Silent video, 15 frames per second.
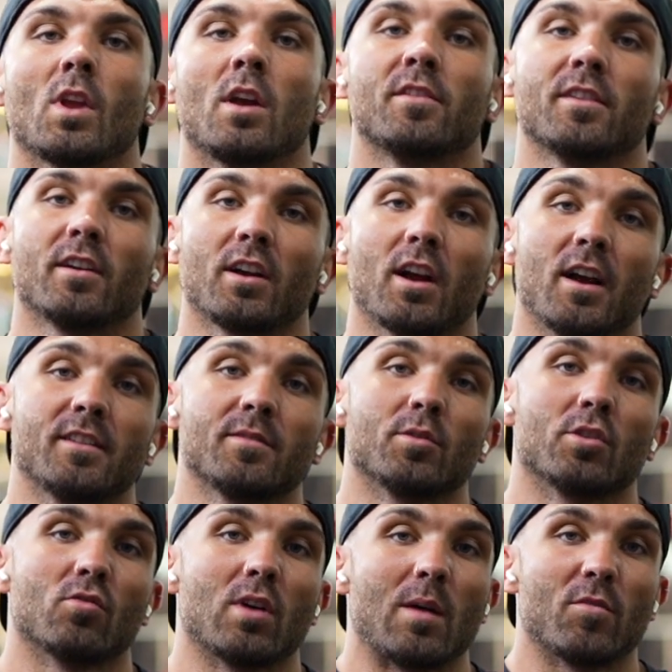So guys, I'm
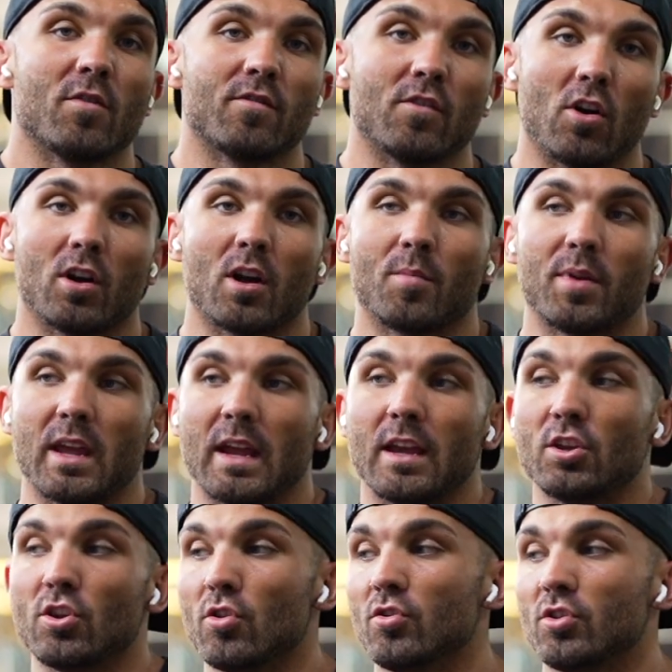going to wrap the vlog up here.
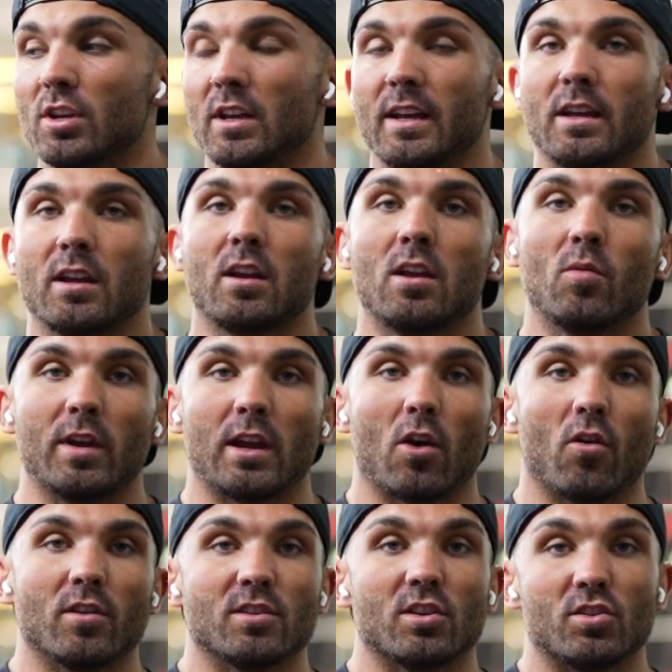Usually we
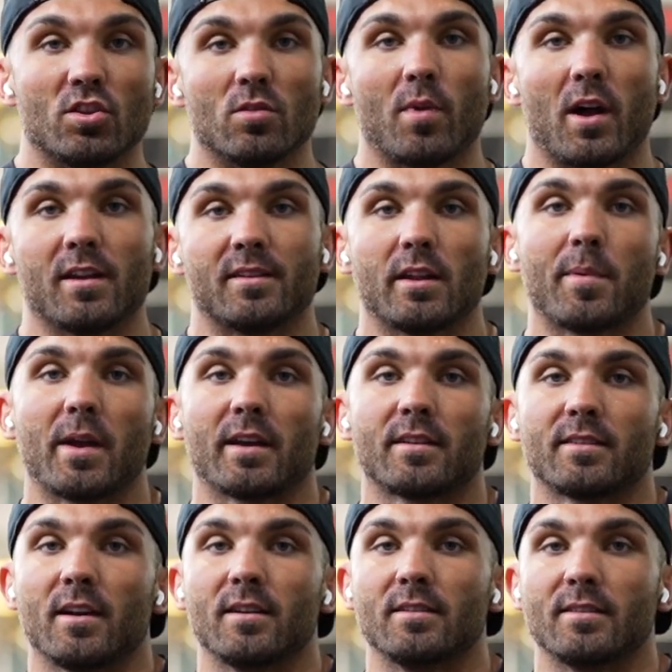go on to 2 bicep
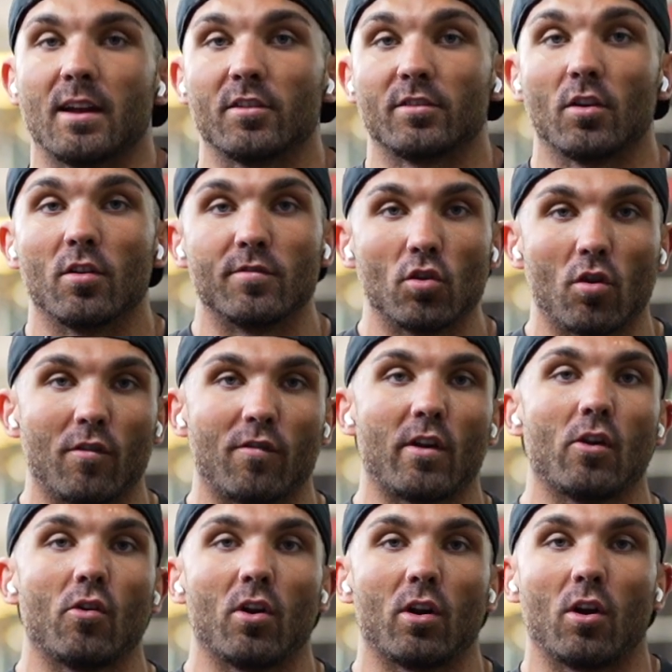exercises now. So if you're
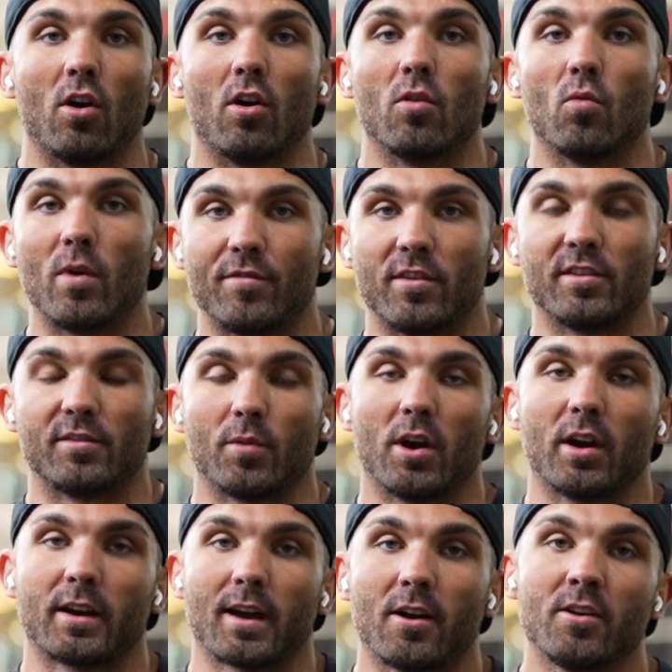following along with this
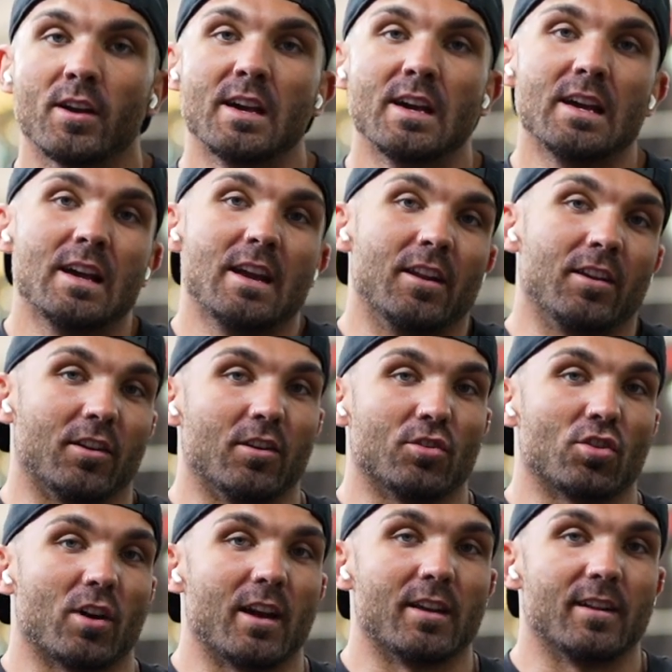workout, you're going
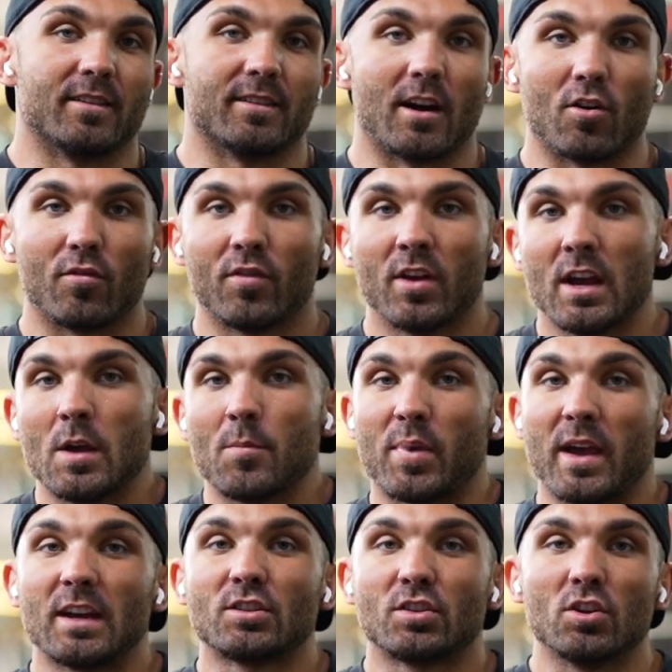to try it yourself.
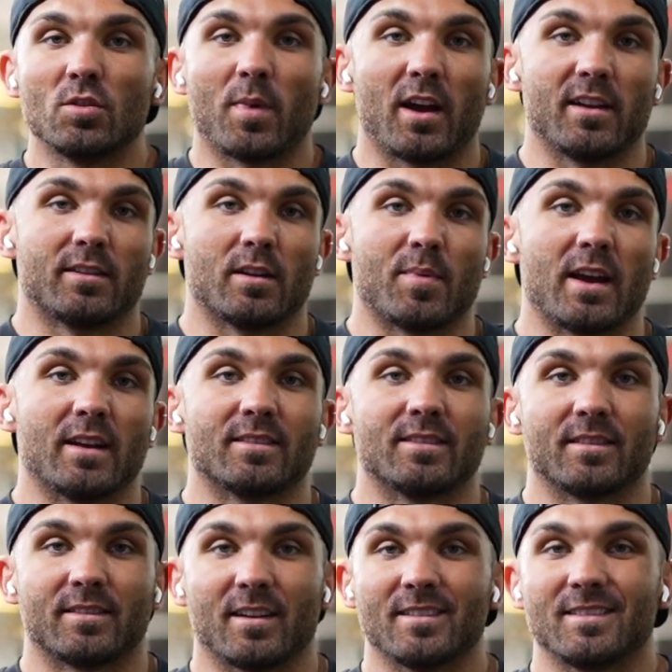Pick 2 bicep
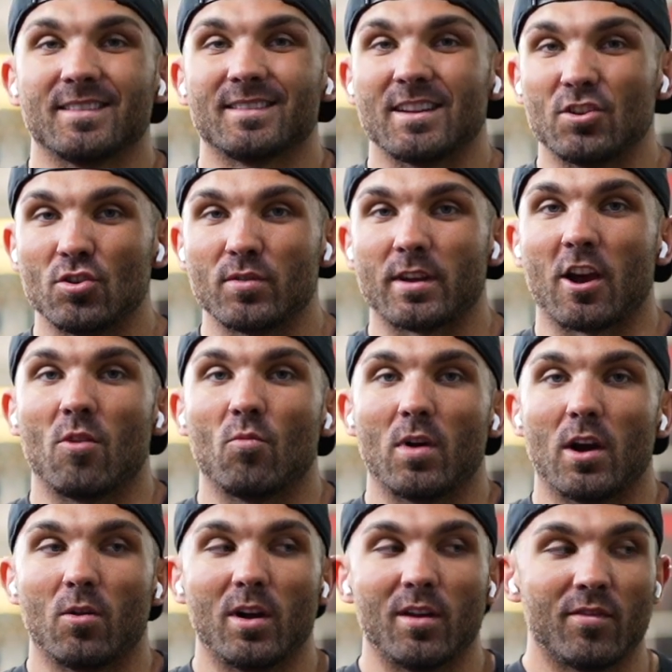exercises that you get on
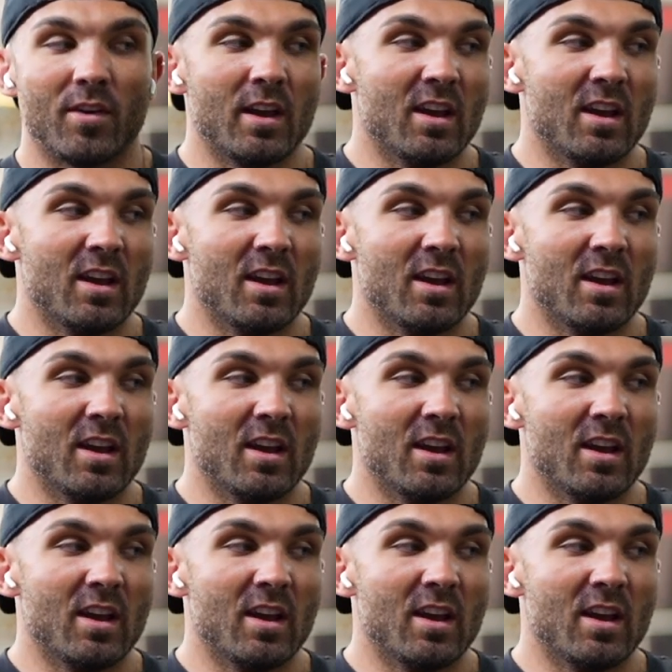well with.